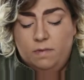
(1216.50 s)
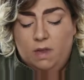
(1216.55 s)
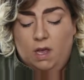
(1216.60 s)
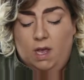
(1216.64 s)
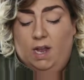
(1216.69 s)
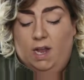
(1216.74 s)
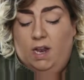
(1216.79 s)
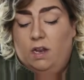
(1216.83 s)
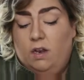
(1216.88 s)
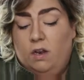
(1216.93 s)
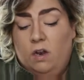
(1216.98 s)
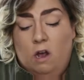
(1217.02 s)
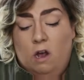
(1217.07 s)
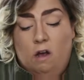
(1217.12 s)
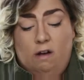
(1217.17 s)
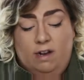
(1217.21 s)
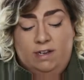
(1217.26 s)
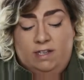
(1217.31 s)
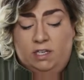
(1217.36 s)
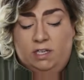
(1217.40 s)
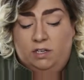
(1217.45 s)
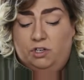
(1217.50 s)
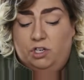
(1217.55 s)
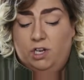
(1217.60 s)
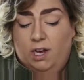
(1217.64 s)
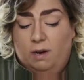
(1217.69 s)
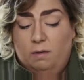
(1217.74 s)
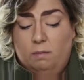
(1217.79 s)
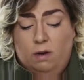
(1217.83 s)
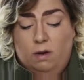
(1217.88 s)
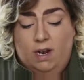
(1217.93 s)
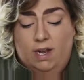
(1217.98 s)
I didn't know. I said,
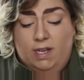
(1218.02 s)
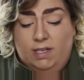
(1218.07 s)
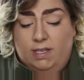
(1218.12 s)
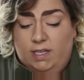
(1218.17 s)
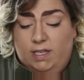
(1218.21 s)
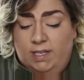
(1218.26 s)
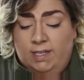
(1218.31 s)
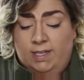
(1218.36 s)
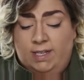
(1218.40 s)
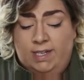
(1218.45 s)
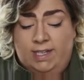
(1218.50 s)
Jared, what is this?